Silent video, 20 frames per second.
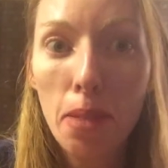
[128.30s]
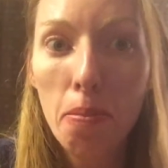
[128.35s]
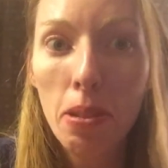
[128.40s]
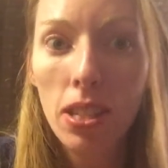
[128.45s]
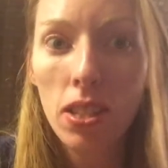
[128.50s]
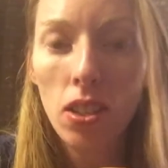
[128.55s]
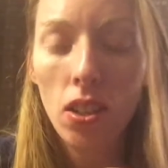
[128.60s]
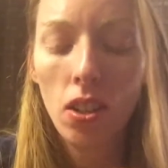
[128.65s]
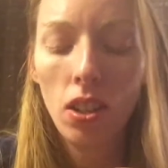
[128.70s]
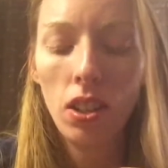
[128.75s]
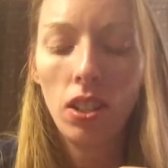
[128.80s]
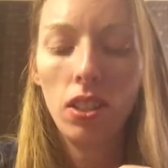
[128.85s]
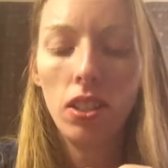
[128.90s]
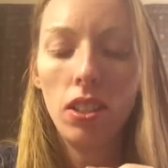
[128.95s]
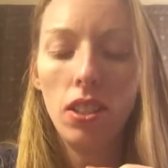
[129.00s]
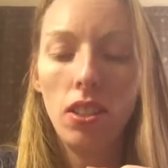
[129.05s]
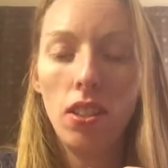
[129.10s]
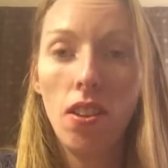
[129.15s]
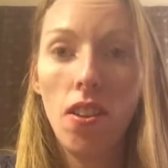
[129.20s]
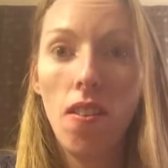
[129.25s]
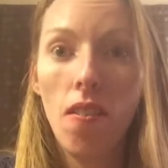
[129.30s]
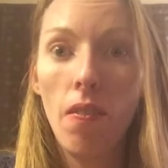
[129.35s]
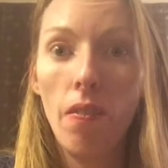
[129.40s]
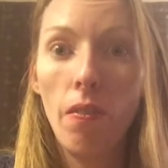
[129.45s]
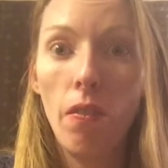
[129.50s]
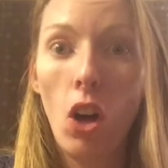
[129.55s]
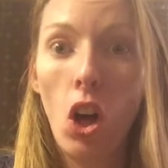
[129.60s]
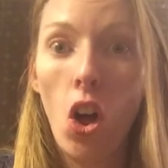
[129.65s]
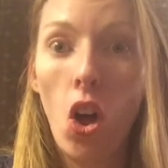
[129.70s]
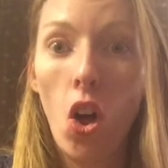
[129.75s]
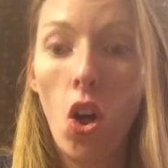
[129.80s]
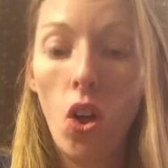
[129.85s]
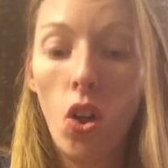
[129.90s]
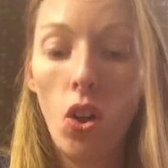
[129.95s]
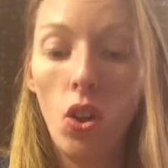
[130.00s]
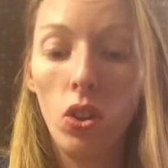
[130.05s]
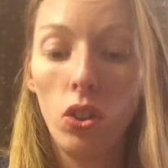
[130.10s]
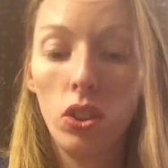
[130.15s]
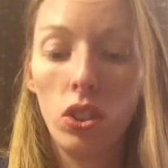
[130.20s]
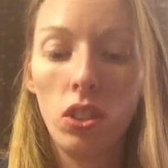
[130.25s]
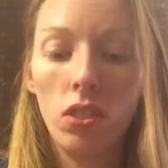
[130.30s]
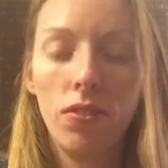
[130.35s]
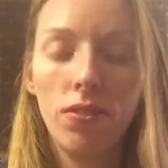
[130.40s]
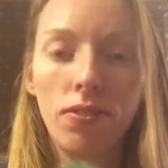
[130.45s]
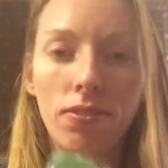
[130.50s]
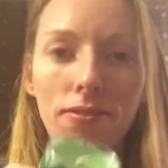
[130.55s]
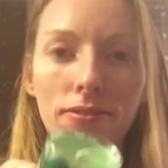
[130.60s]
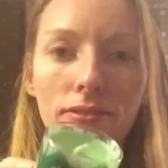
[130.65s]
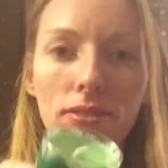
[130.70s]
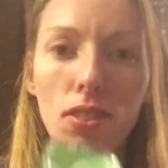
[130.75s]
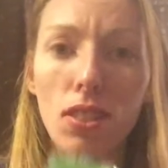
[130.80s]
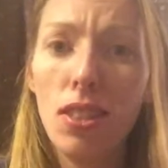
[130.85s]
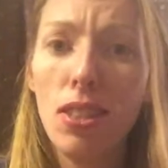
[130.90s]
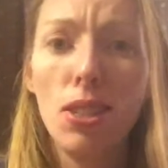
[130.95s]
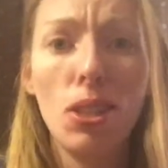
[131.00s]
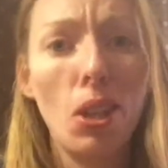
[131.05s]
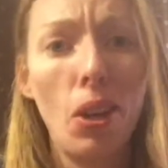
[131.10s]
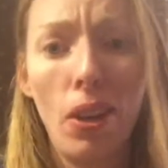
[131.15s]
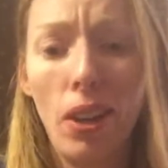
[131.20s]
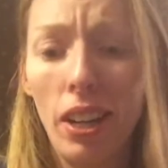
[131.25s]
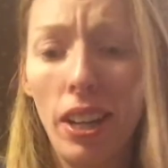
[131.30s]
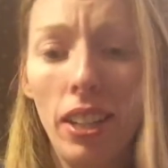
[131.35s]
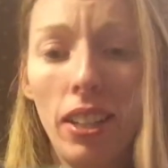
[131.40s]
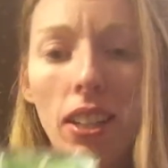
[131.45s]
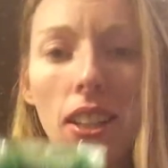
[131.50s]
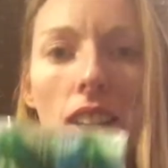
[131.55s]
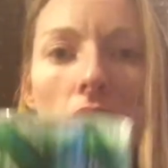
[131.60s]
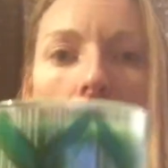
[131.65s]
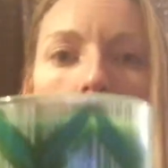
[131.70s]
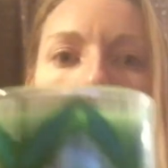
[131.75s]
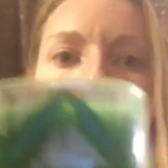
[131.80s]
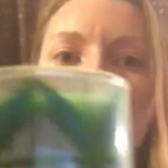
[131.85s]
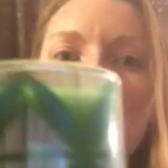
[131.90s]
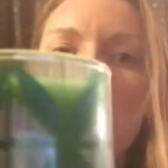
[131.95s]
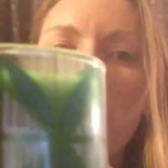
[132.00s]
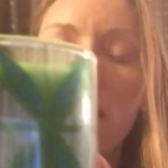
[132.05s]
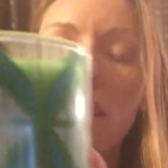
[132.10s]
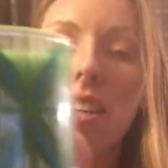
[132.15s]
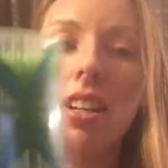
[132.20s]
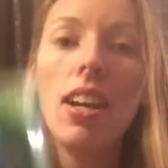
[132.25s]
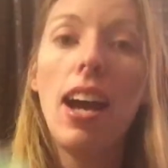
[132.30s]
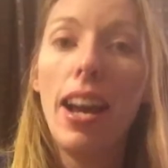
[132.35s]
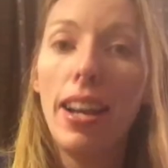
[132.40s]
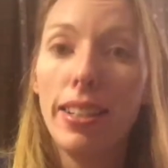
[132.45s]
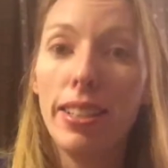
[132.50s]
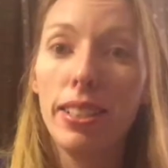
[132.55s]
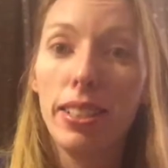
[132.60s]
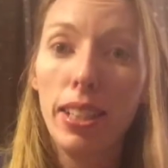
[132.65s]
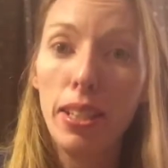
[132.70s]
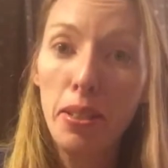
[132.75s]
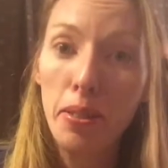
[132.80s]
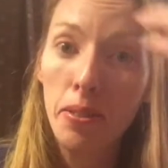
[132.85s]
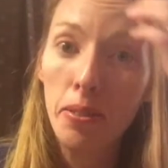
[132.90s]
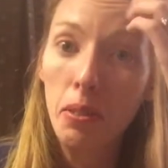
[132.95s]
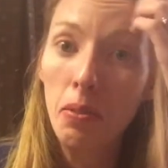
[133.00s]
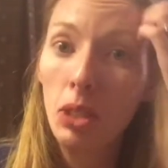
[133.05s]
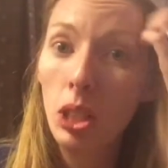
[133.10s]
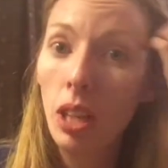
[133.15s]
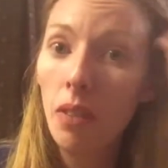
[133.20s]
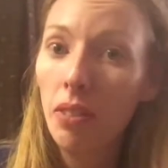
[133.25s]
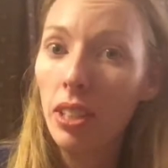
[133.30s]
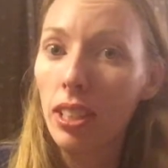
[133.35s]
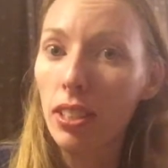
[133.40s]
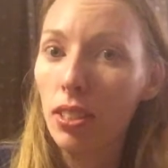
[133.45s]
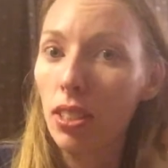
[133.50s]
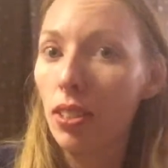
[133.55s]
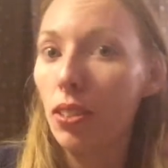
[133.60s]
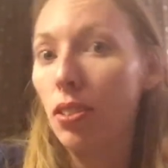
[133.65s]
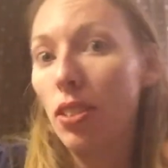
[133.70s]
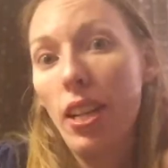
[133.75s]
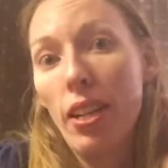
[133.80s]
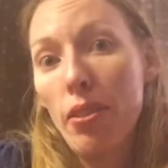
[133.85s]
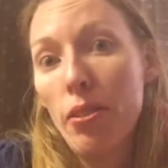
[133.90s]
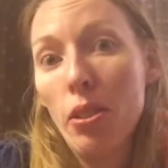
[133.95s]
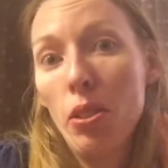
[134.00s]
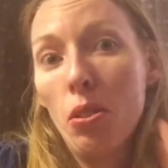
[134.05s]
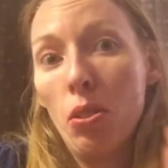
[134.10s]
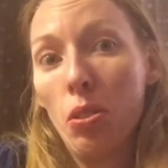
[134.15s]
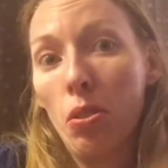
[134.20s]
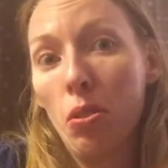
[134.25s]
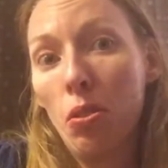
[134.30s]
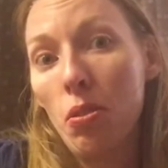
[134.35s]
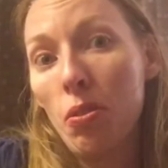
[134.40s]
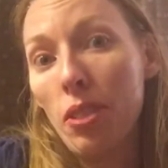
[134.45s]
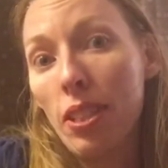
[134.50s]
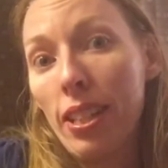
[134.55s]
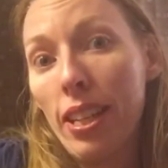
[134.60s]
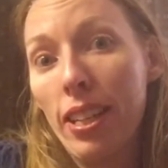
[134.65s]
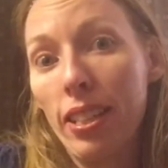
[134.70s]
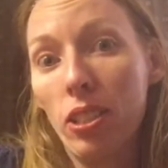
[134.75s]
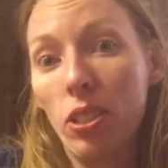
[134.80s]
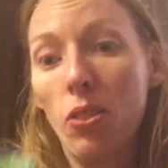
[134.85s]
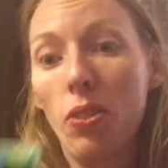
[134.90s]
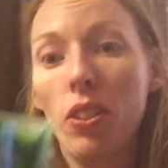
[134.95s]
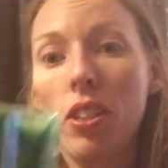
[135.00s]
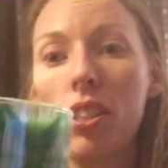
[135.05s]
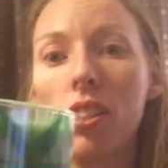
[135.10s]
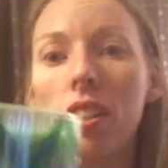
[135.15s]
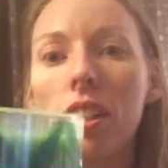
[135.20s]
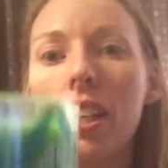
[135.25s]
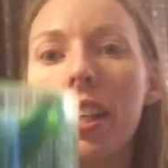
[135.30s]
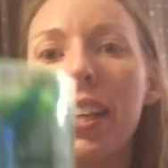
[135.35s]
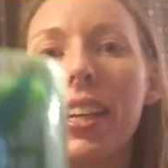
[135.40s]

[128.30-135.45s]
Amazon Falls. Sorry. I just got home from shopping, so I don't know what the heck's going on.